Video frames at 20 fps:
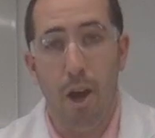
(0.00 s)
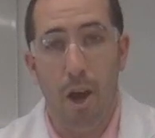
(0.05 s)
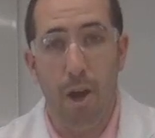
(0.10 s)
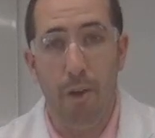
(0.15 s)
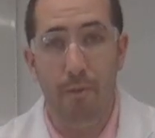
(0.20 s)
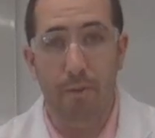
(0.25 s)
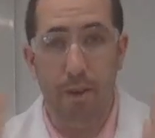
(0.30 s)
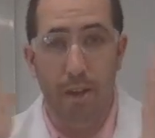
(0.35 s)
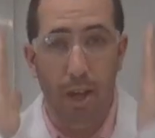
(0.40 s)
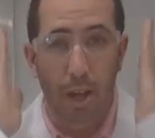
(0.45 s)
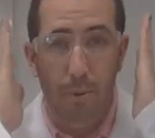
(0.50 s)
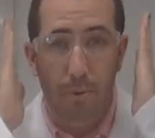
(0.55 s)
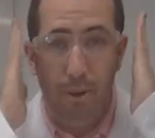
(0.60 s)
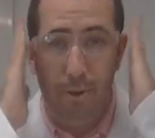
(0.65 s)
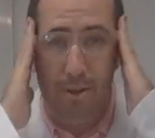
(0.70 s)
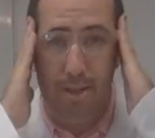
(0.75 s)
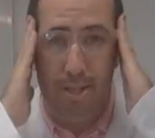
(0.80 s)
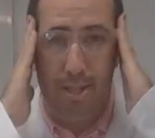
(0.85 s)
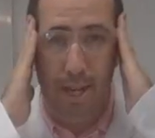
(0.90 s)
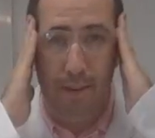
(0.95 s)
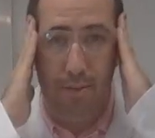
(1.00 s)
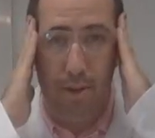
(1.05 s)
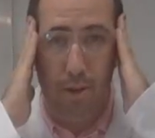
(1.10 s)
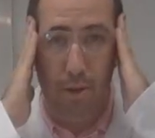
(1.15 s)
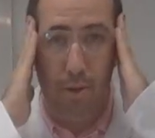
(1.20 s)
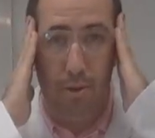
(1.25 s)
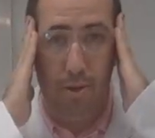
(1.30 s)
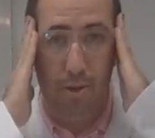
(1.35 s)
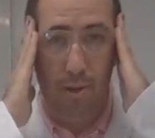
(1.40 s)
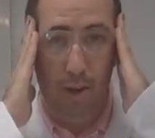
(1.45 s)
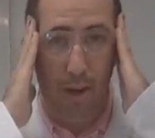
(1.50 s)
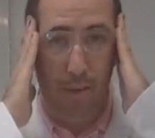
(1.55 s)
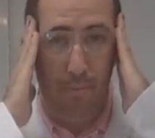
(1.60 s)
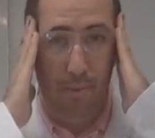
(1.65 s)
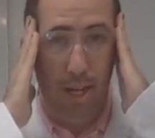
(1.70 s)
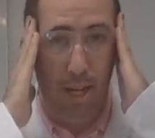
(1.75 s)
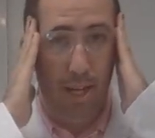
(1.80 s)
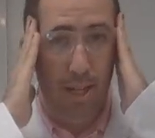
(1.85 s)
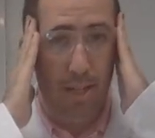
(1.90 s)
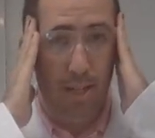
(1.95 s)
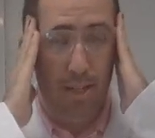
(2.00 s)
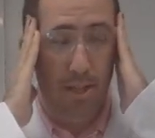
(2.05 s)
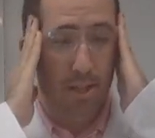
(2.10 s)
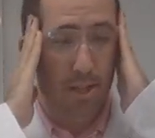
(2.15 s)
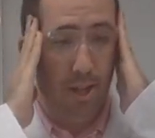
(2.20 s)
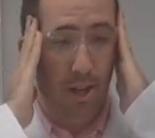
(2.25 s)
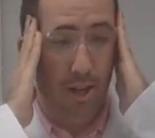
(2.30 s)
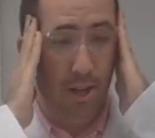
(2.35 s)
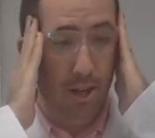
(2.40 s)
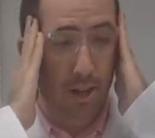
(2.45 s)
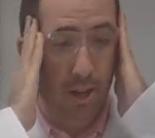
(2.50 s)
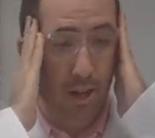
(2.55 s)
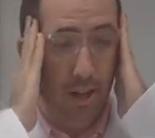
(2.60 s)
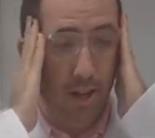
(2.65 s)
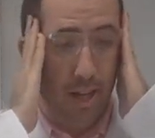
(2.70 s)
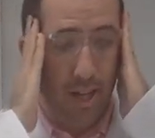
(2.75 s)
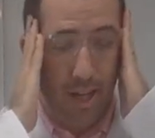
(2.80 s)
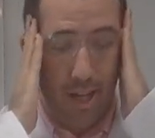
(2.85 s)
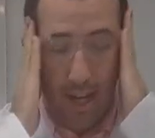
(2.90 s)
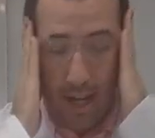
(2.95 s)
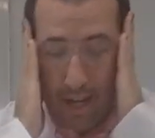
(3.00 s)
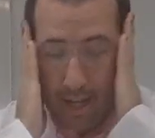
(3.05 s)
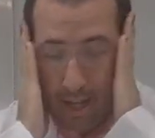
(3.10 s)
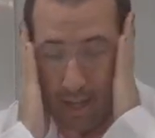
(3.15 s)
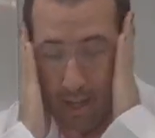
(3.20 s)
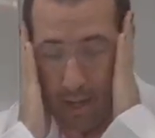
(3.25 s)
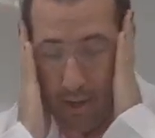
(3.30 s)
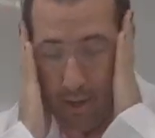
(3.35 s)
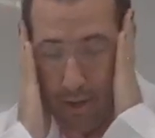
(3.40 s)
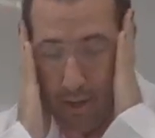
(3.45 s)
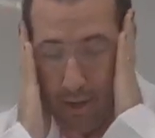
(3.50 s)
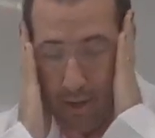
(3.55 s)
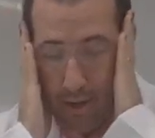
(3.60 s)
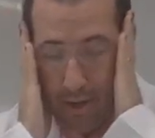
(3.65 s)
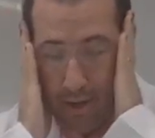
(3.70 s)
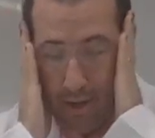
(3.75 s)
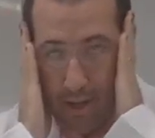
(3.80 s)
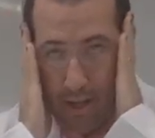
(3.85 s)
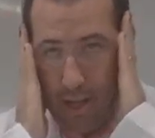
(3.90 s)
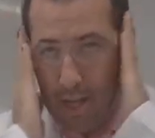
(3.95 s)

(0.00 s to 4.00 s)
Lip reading: Hopefully you're wearing safety goggles like me so you don't get hurt.